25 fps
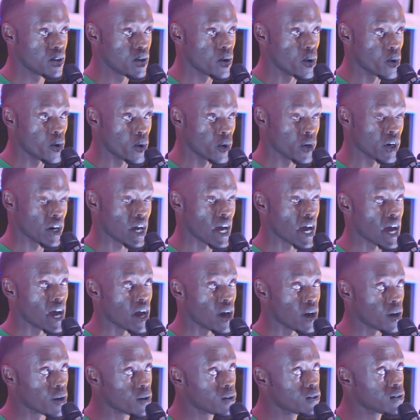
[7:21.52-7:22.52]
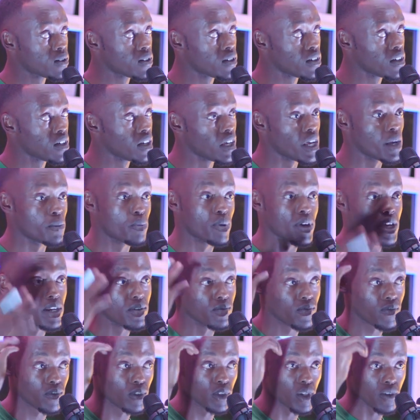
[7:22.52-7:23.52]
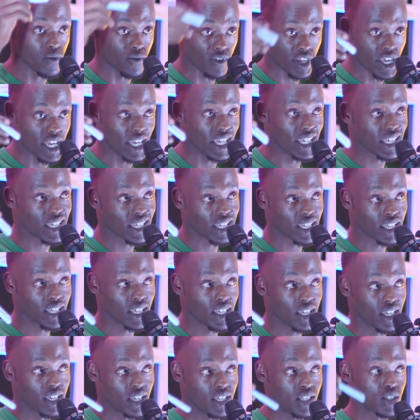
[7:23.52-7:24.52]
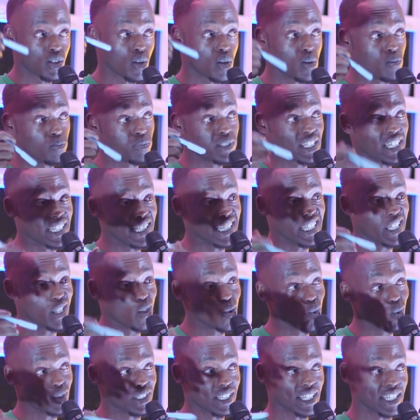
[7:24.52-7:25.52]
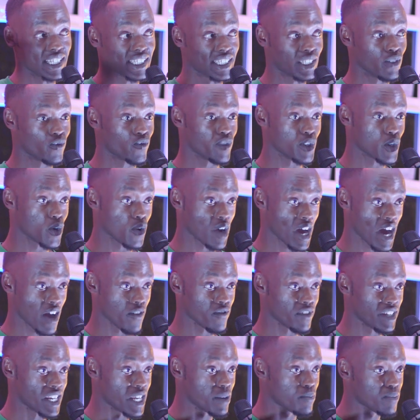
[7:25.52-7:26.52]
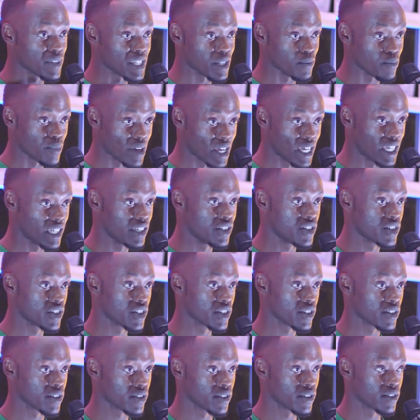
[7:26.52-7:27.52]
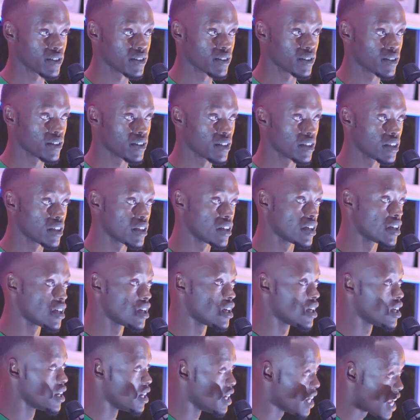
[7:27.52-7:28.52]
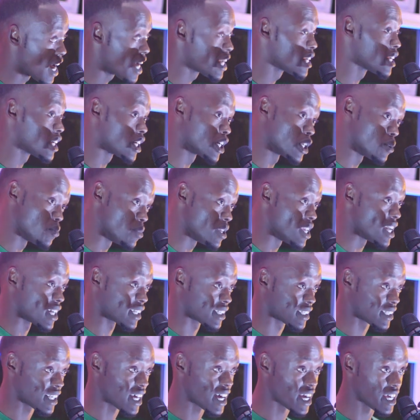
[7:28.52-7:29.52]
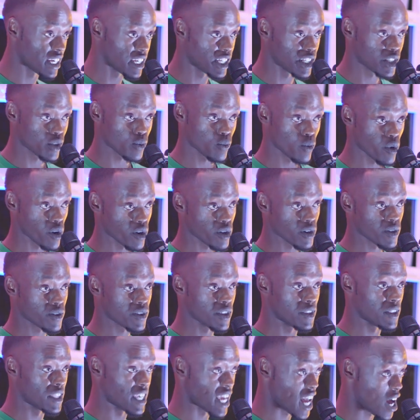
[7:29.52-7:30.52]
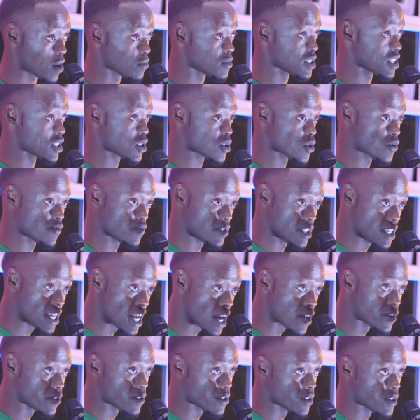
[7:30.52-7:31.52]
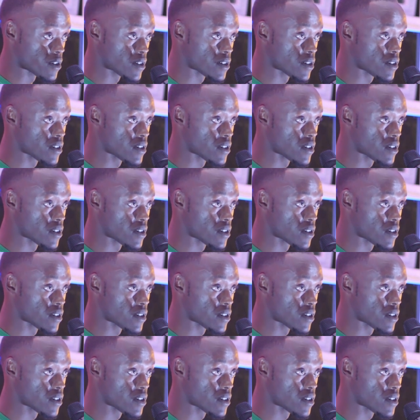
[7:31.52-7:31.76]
or how a pen full of ink is completely useless if we don't have an empty page. None could be assigned its worth in the absence of the other.